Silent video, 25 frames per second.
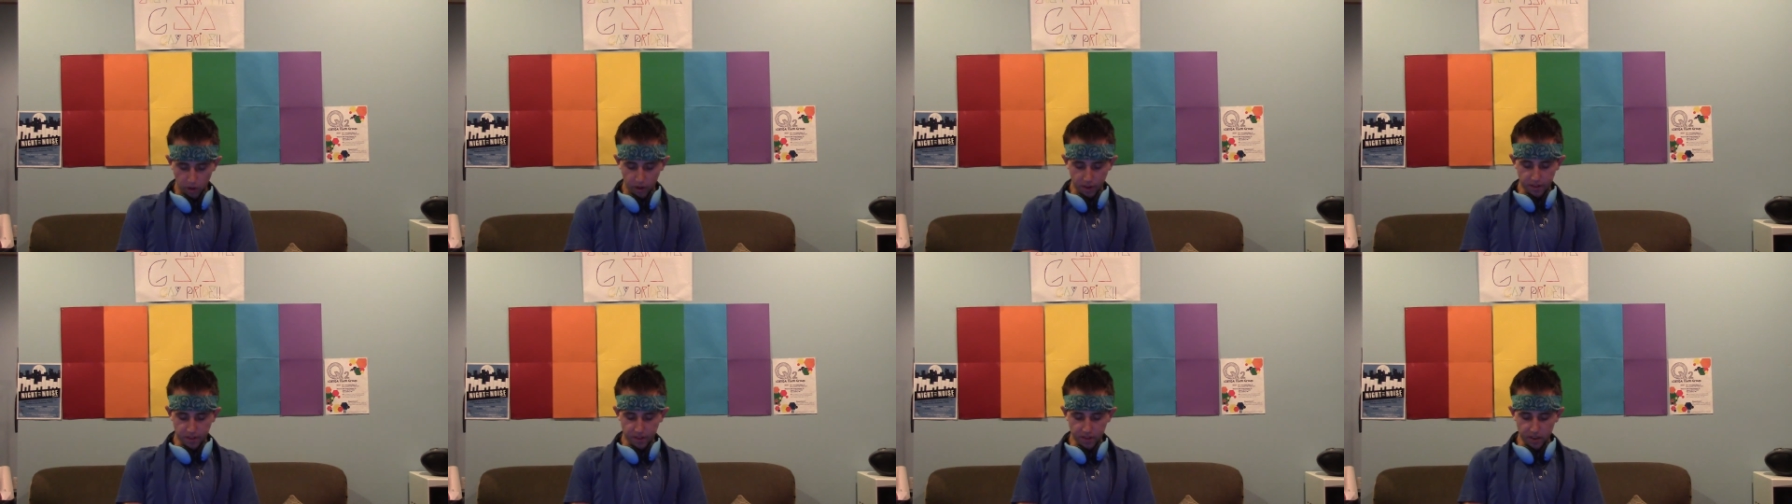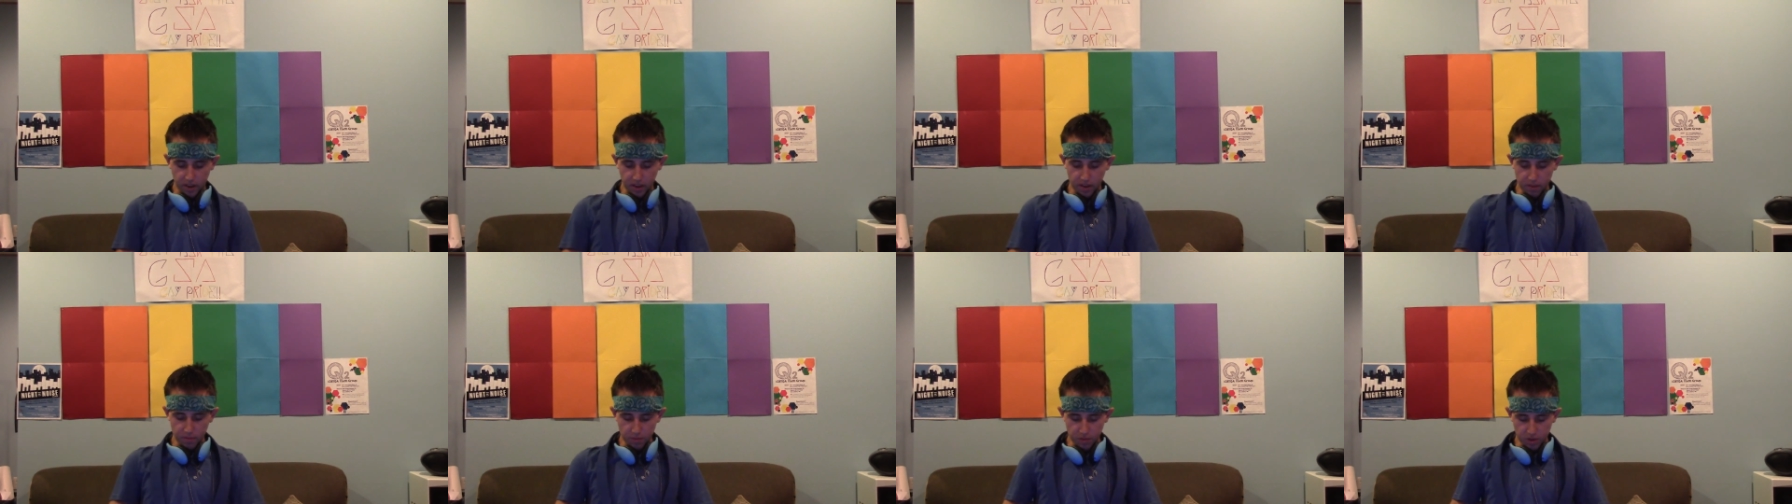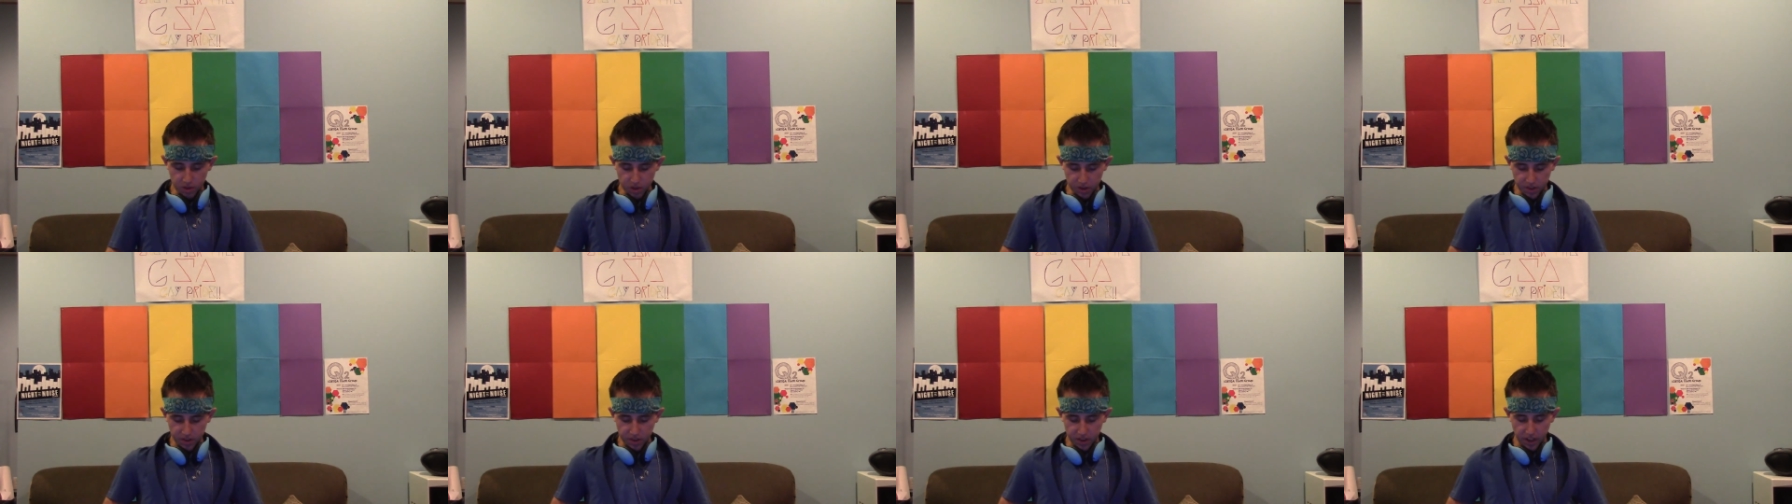It seemed
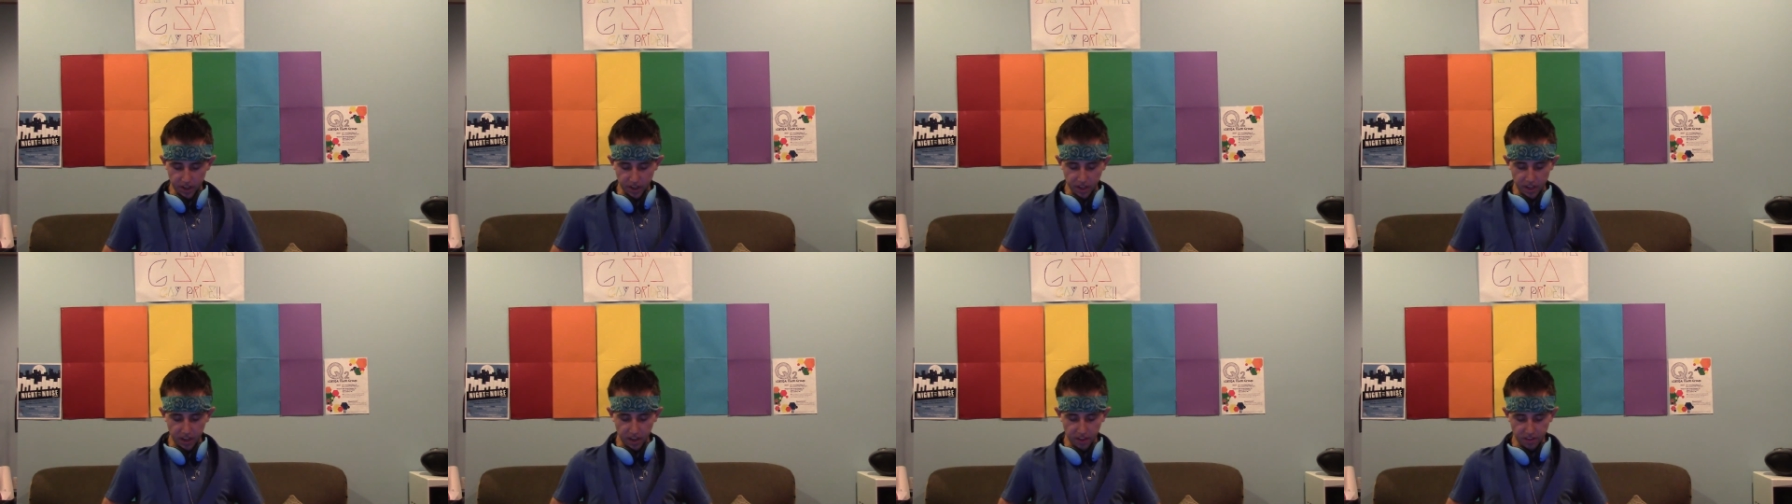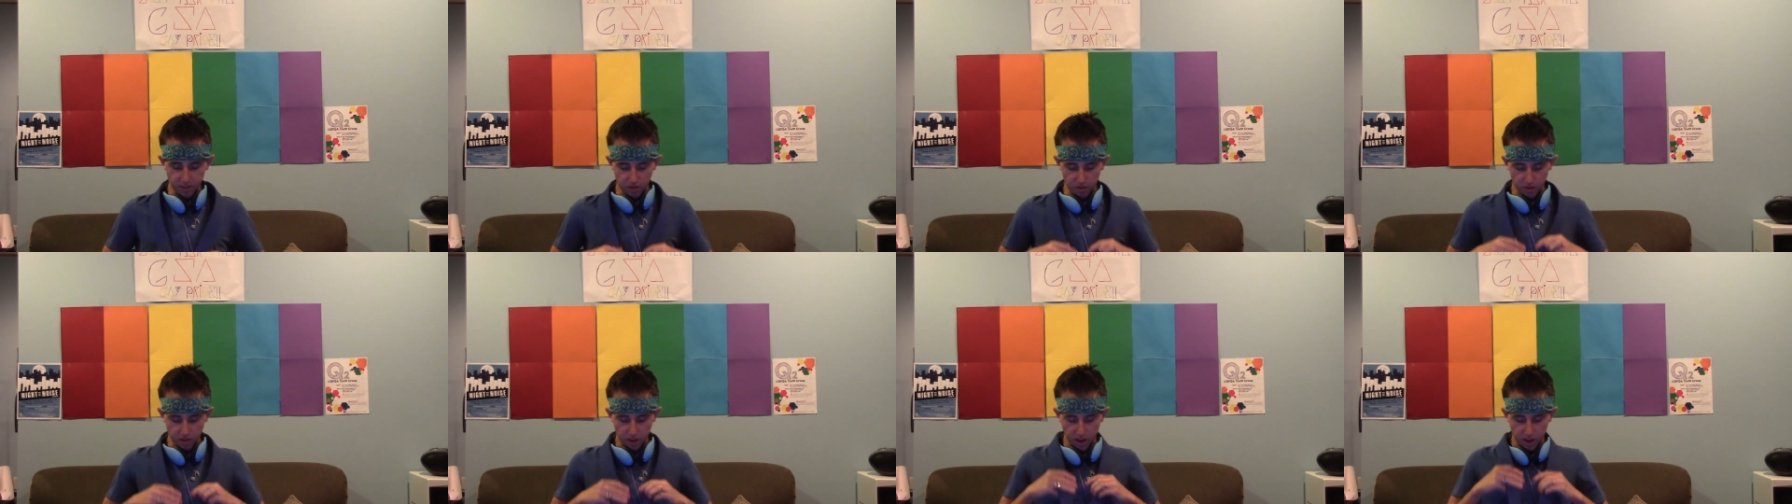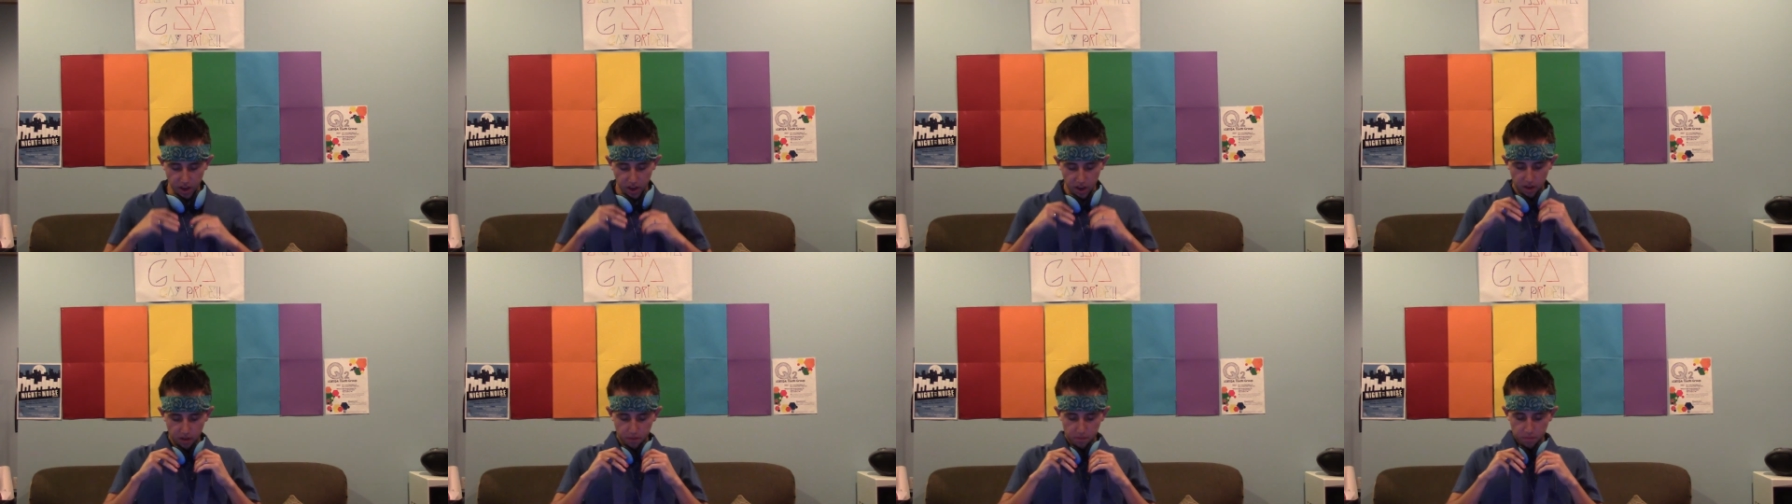just like
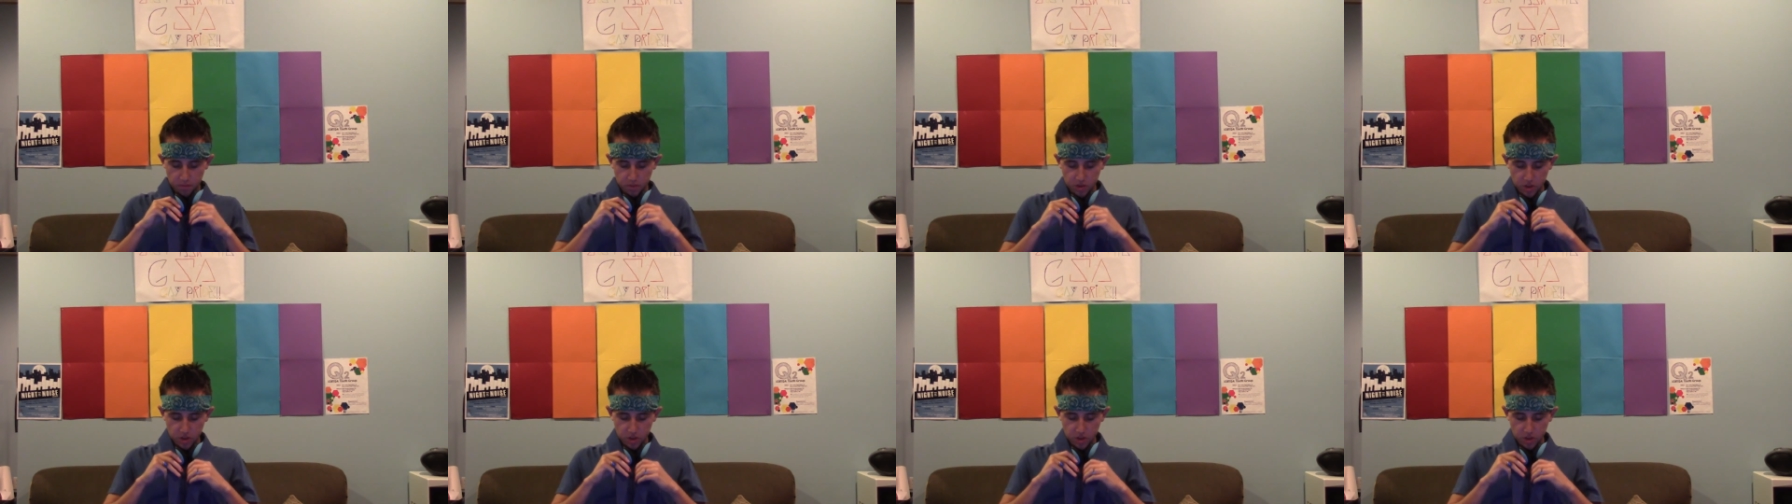yesterday.